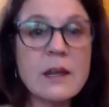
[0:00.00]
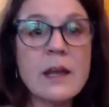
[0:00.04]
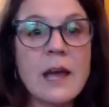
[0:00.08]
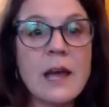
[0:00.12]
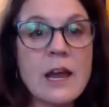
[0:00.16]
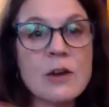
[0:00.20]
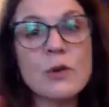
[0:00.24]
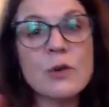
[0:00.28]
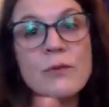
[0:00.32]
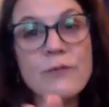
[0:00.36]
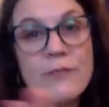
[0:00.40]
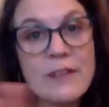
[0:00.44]
I
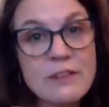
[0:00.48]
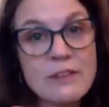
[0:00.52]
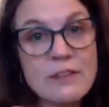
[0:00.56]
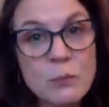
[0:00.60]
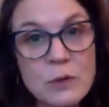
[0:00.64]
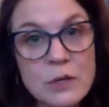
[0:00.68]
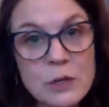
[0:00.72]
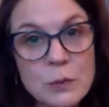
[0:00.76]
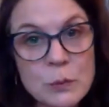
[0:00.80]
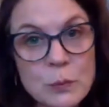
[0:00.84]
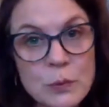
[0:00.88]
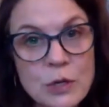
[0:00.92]
don't know if that's
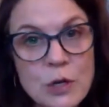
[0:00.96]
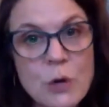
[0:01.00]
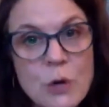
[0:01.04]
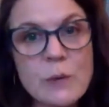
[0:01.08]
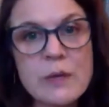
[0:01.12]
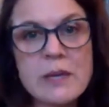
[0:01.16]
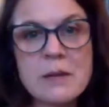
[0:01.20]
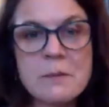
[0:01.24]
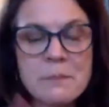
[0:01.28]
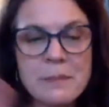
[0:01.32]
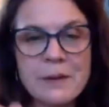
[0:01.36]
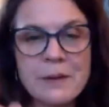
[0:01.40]
where you were
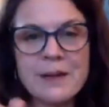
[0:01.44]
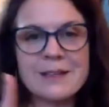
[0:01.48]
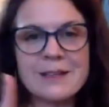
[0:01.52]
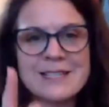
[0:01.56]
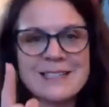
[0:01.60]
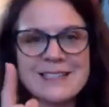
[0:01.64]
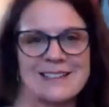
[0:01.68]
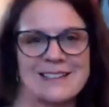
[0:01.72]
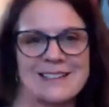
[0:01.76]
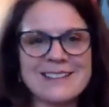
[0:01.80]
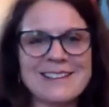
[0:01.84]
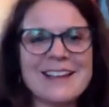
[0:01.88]
going, but
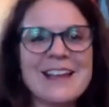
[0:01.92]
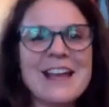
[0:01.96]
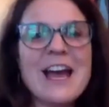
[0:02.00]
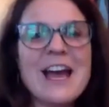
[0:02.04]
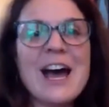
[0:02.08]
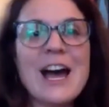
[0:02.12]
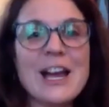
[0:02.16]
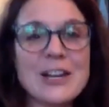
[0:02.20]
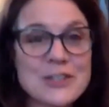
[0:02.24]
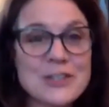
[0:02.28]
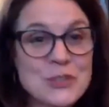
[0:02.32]
I